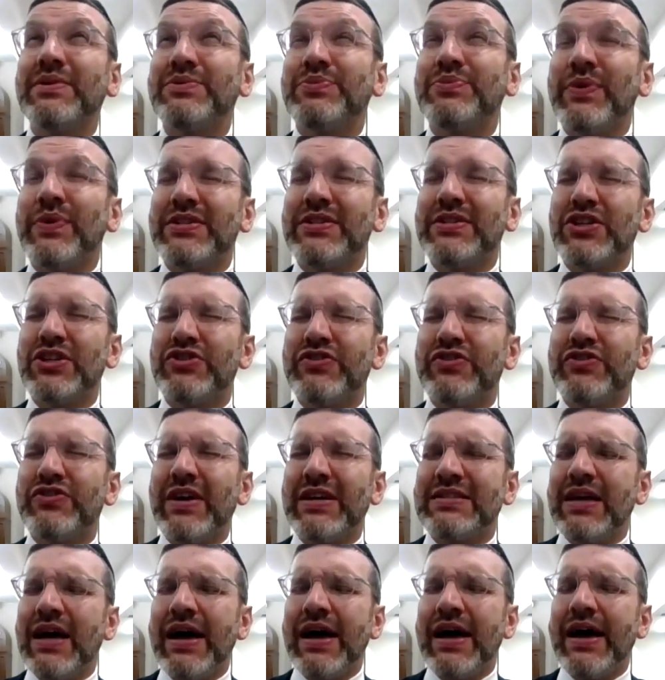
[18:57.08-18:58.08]
What's the stress
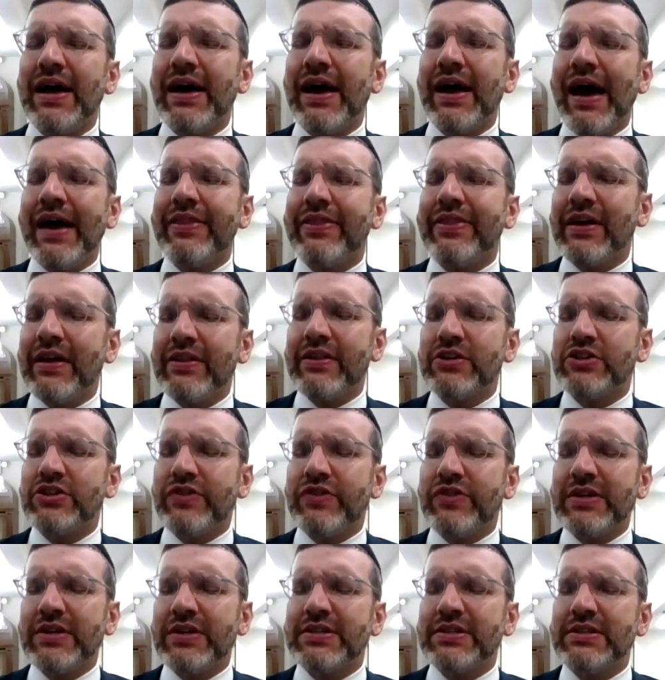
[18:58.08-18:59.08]
there? I think of the
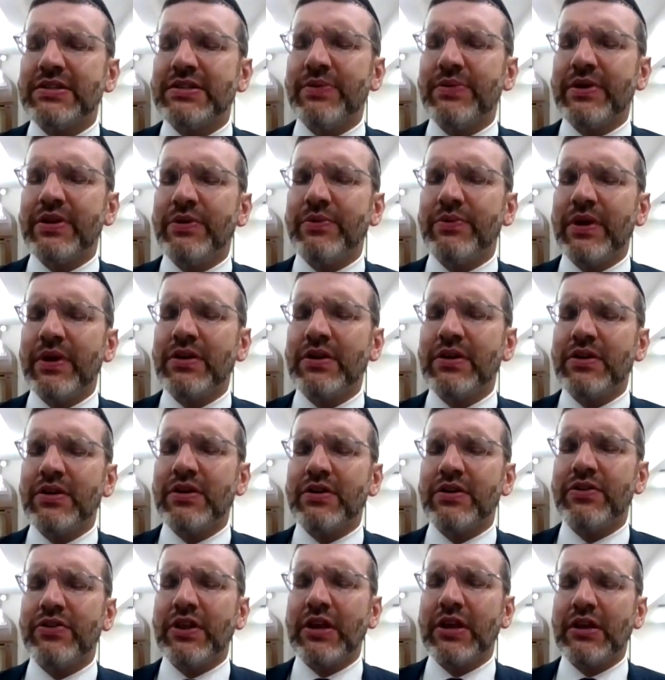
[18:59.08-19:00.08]
stress is when you're
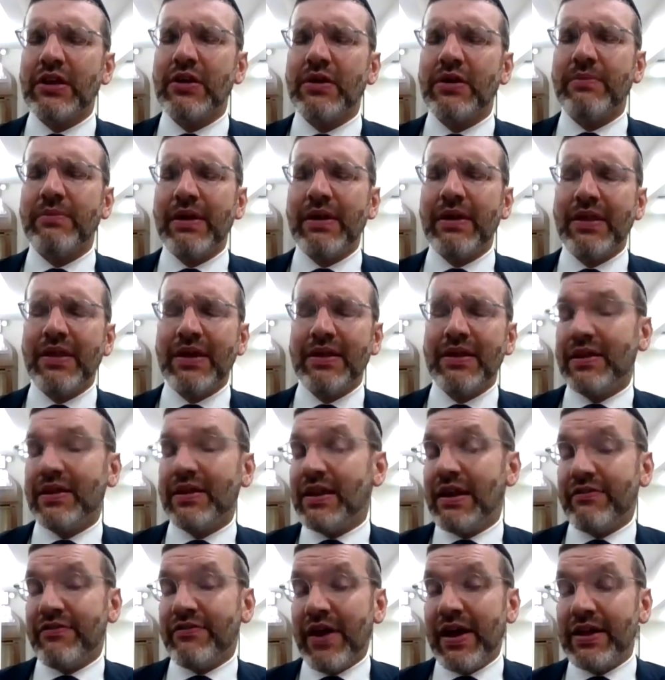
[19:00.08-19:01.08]
thinking about that, it
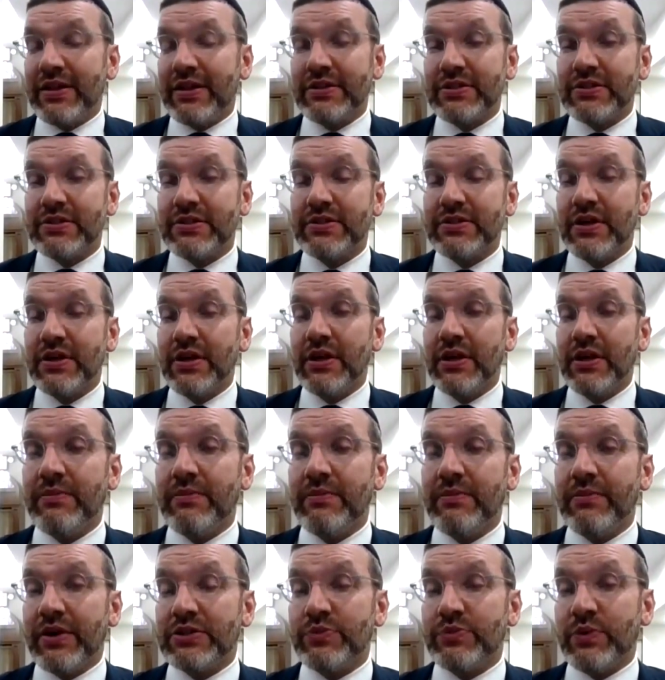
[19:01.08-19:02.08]
never ends.
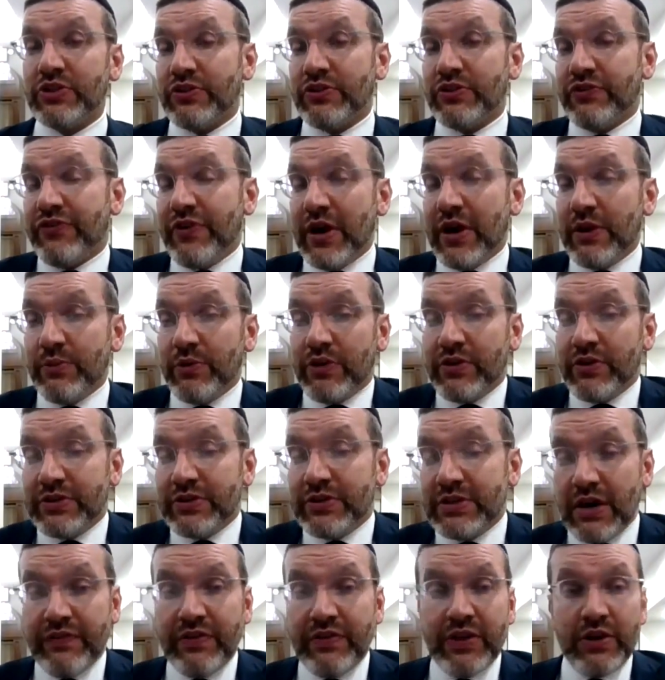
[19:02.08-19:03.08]
Because once you're fine with
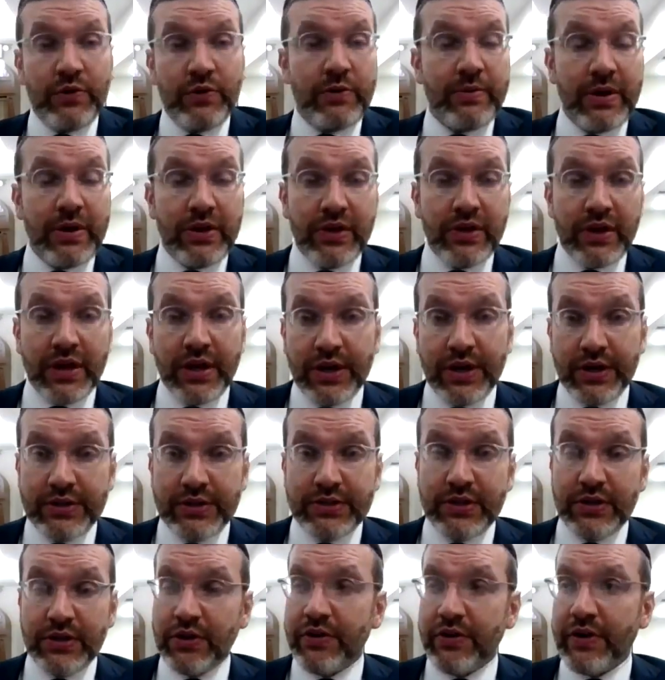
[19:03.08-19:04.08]
yourself, then you worry about your kids
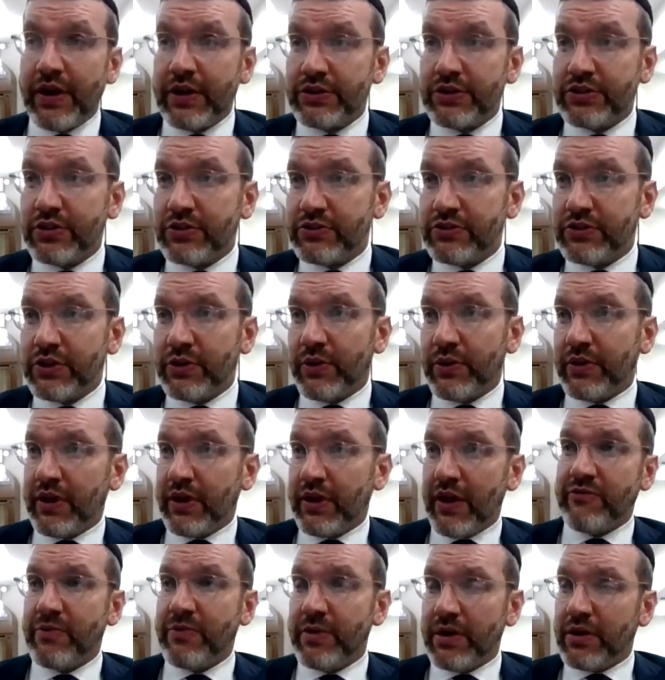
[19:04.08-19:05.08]
and your grandchildren. You want
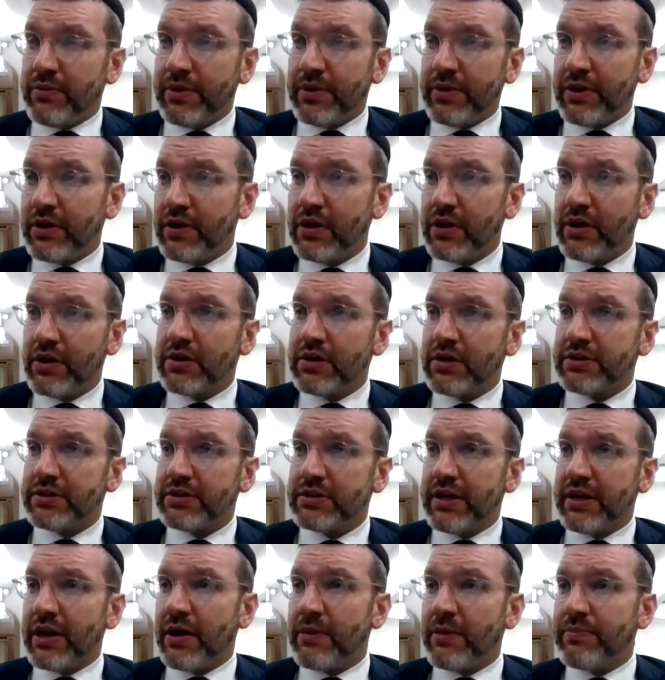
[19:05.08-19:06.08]
everybody to be
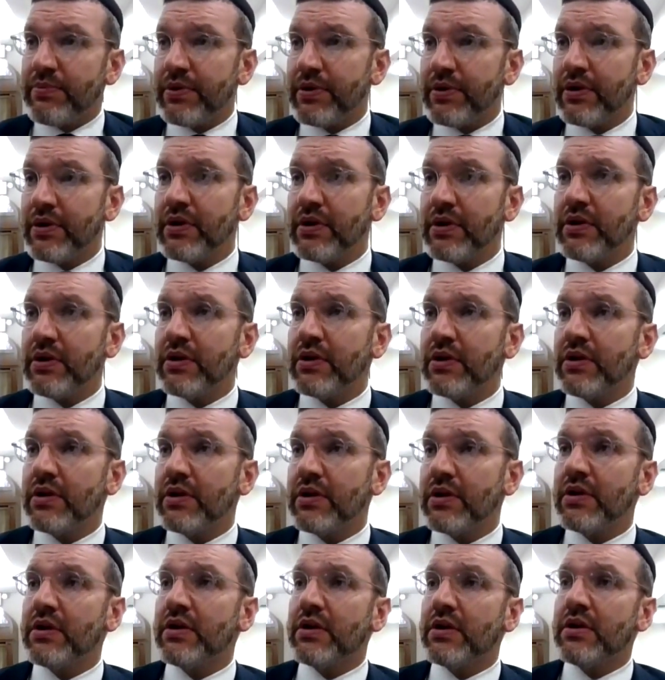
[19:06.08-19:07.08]
set up. Next year, next month,
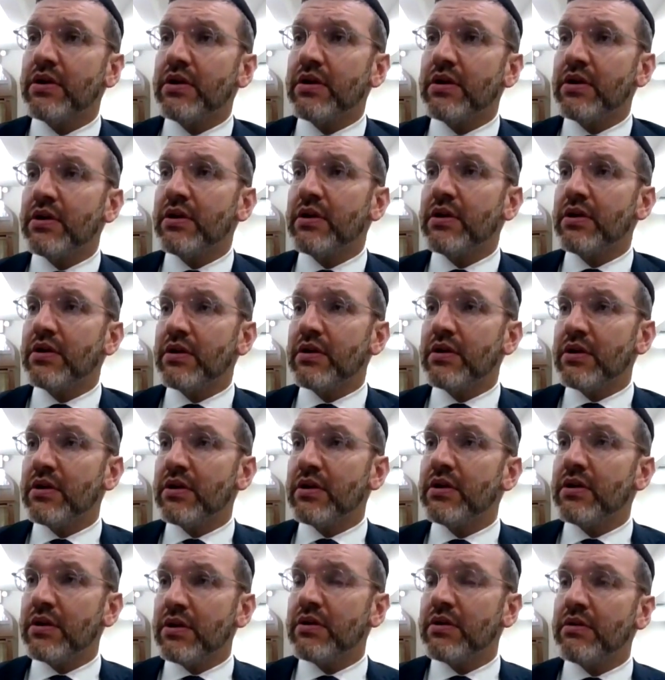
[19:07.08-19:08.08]
5 years. Right.
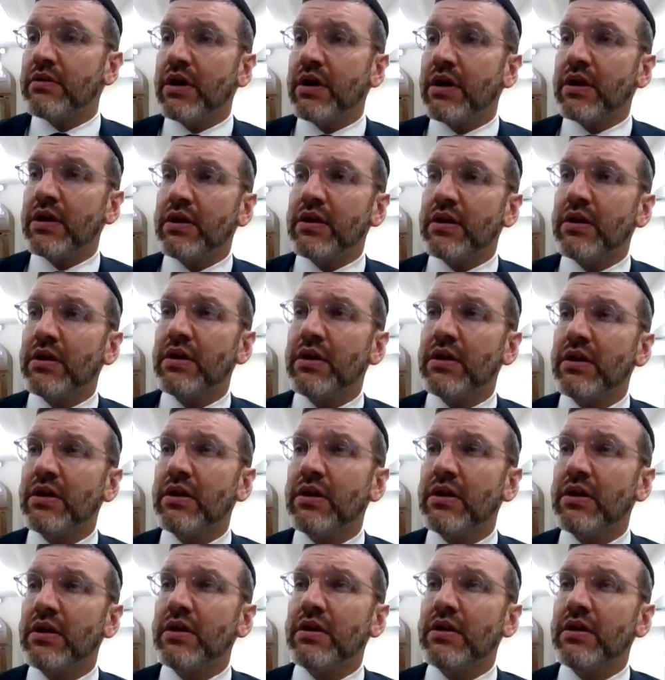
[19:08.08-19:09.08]
Okay. Came
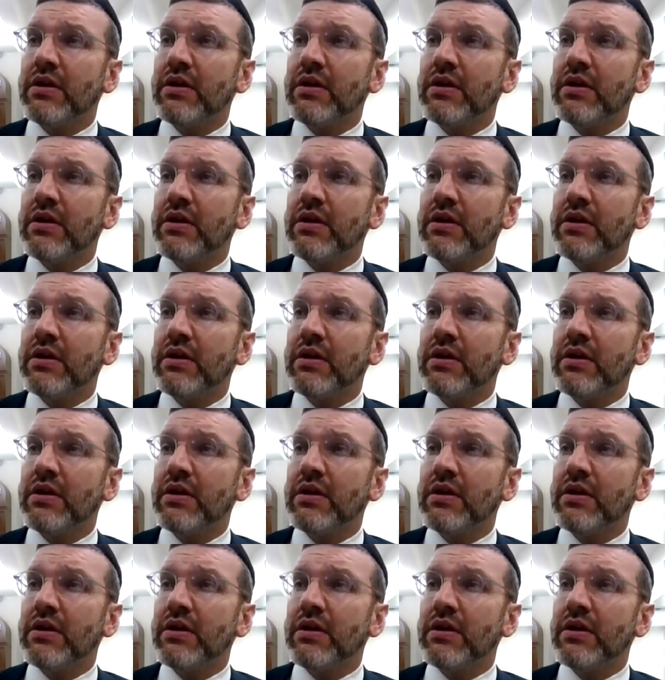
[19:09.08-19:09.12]
that.